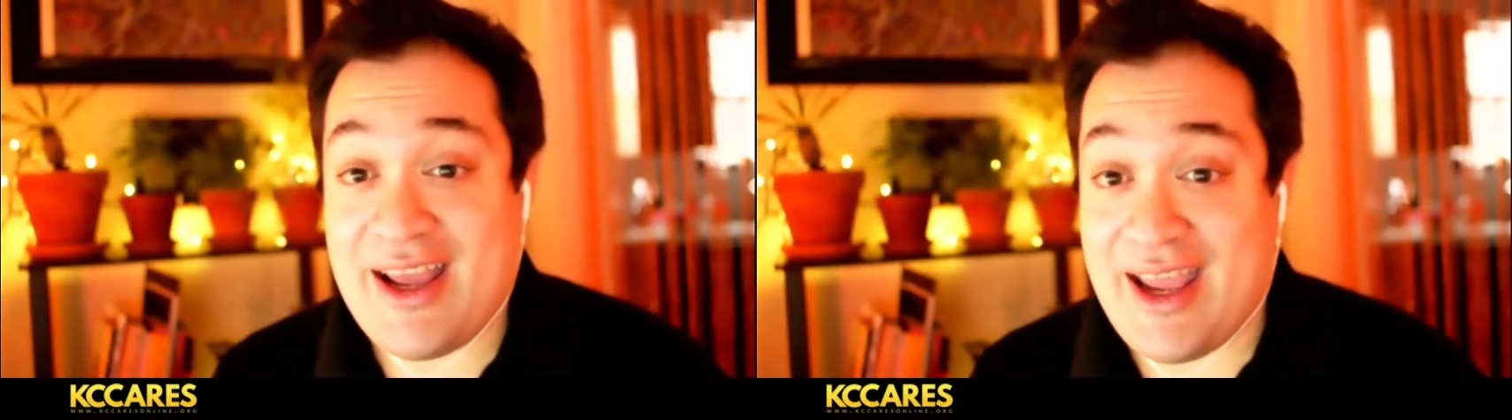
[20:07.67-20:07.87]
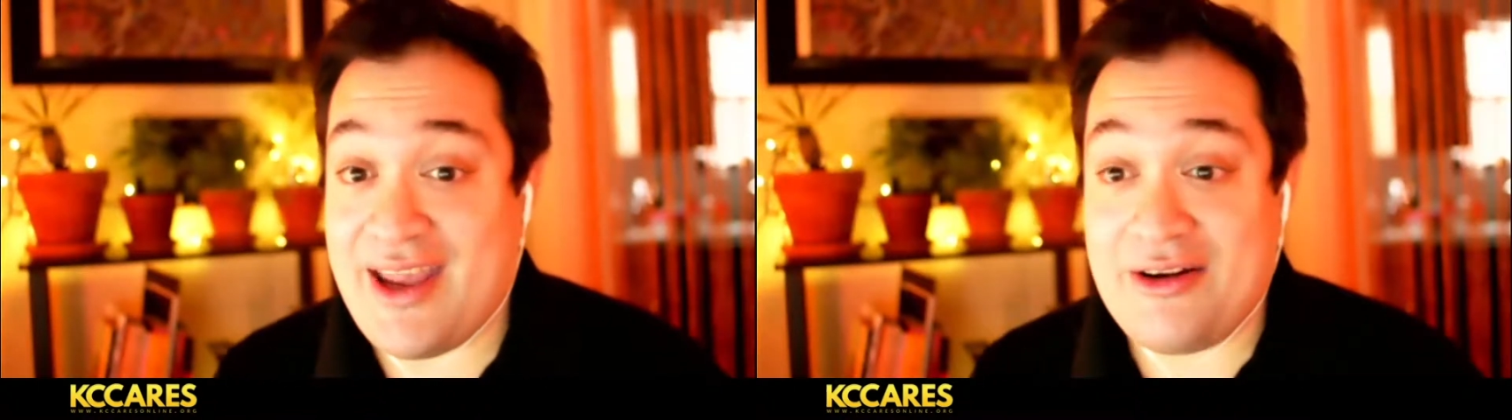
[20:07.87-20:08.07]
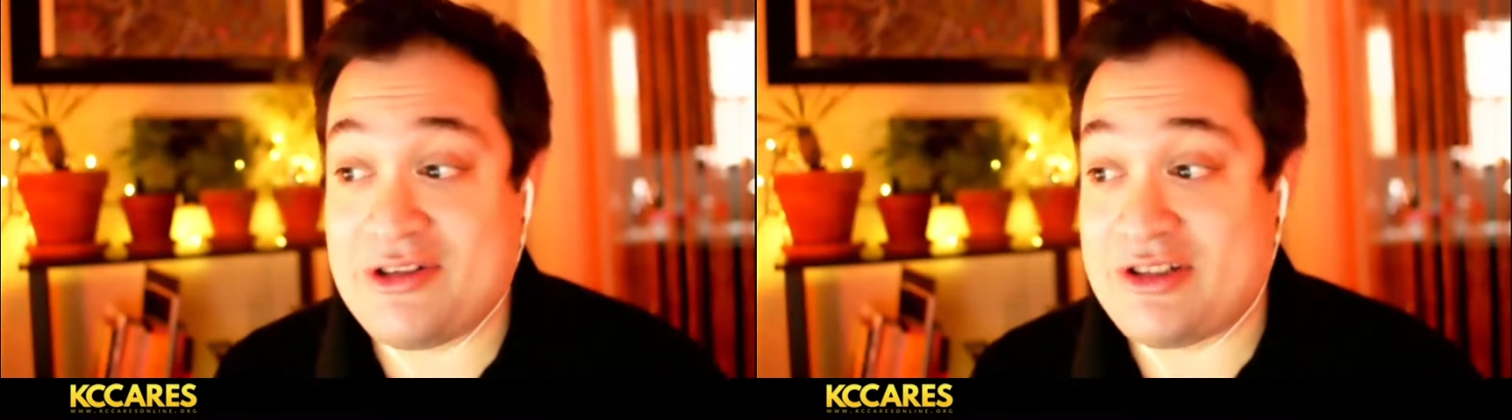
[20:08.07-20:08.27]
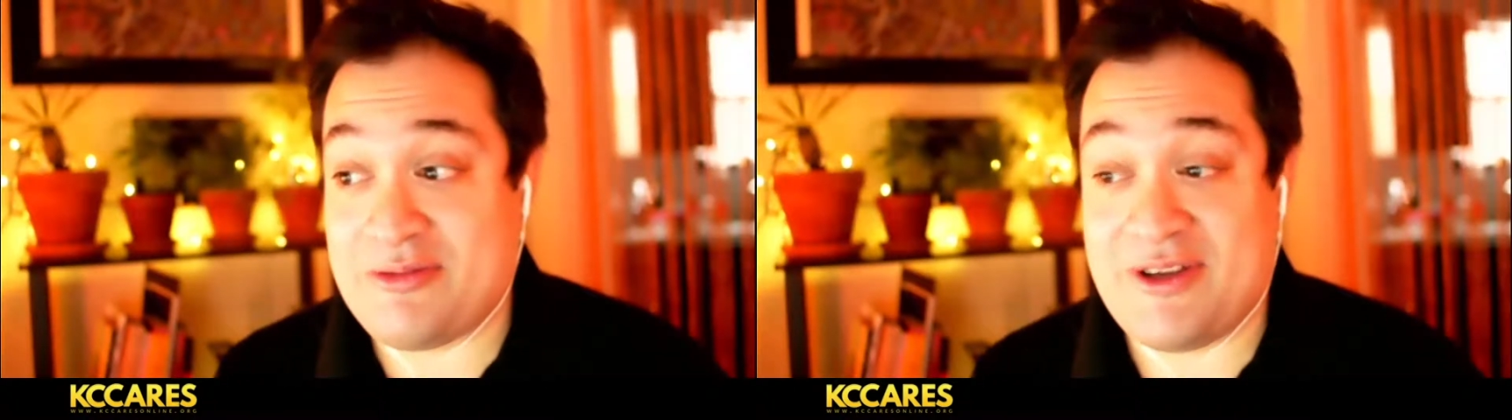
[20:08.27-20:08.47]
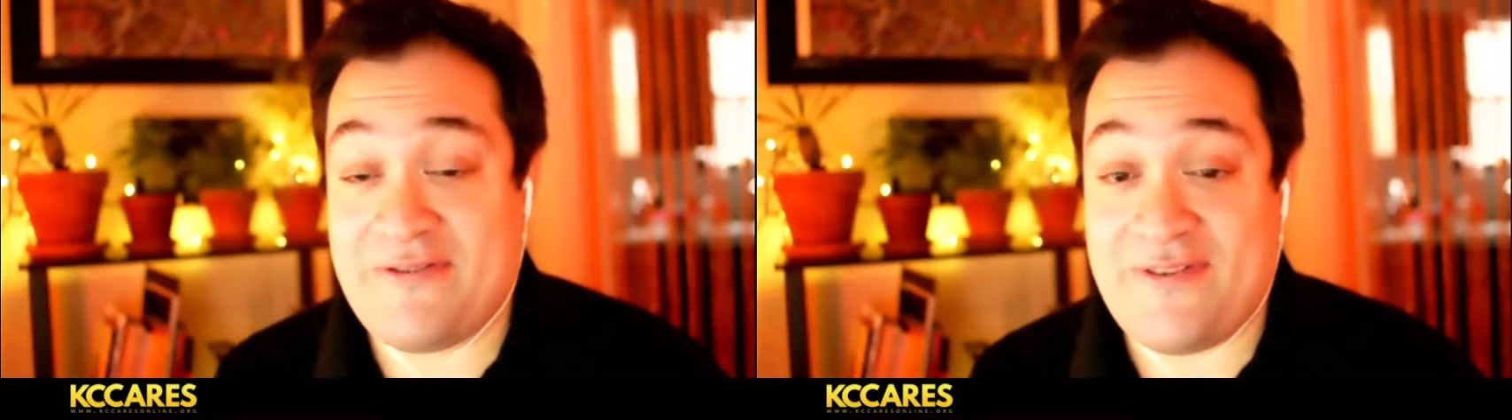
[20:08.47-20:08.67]
And to
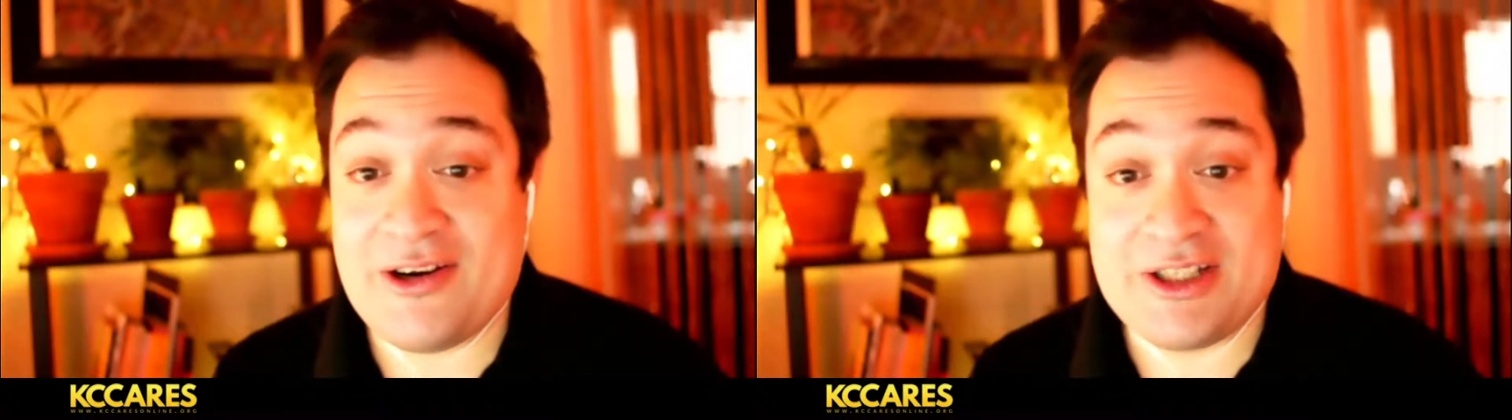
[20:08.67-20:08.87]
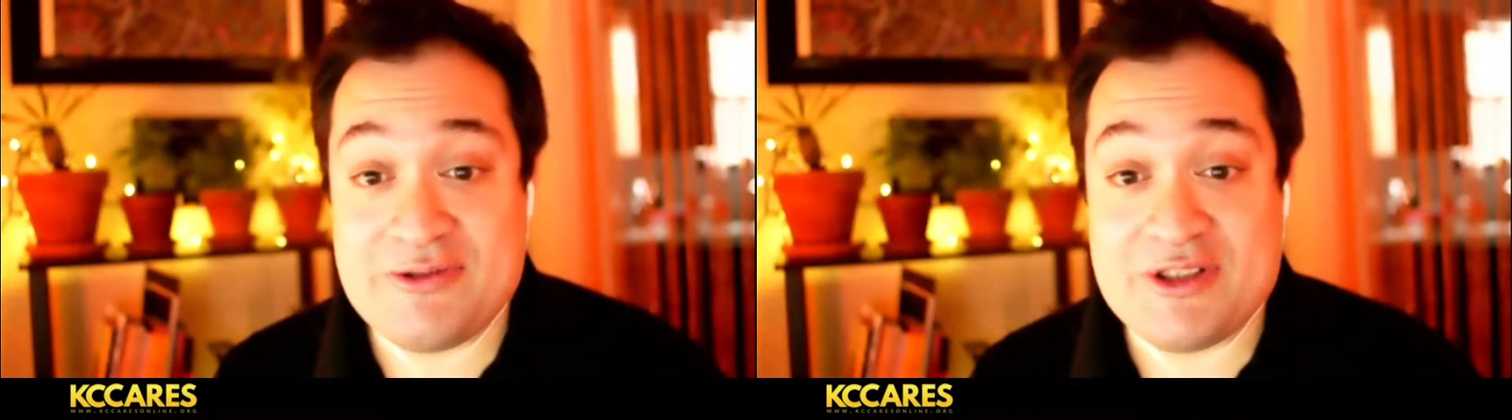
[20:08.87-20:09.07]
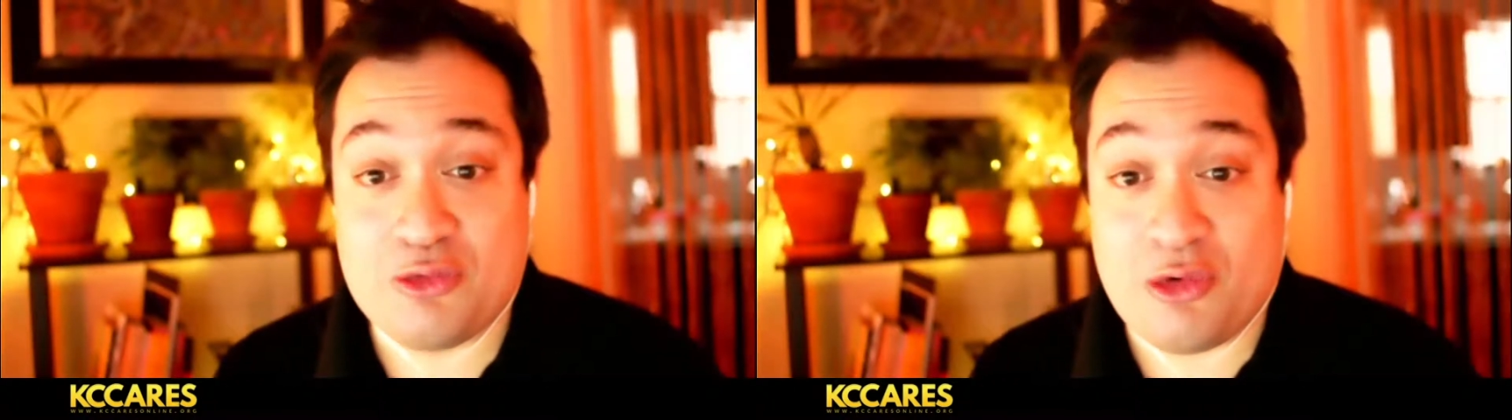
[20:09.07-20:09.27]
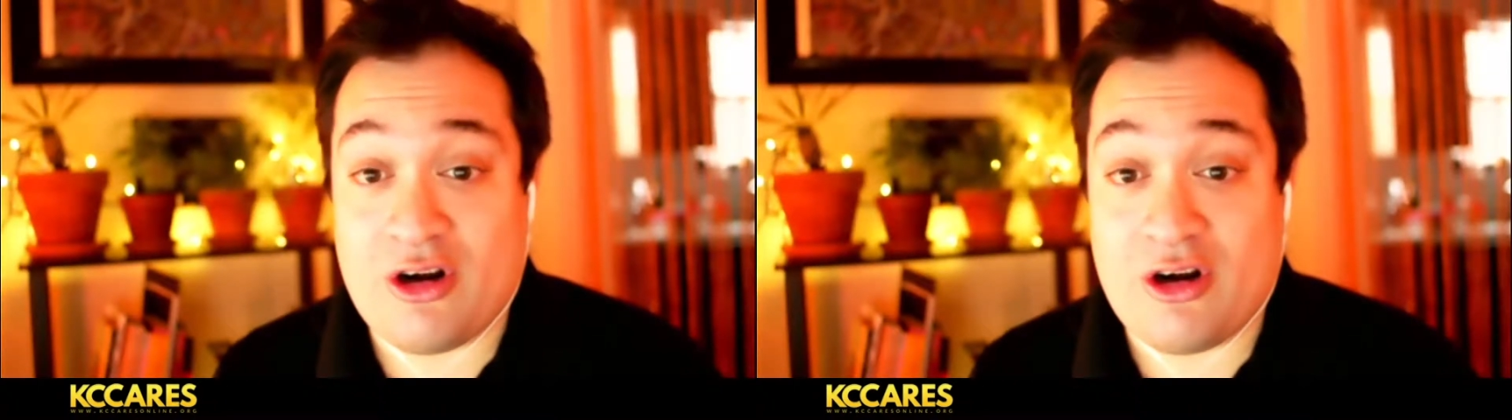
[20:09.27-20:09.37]
be fair, she was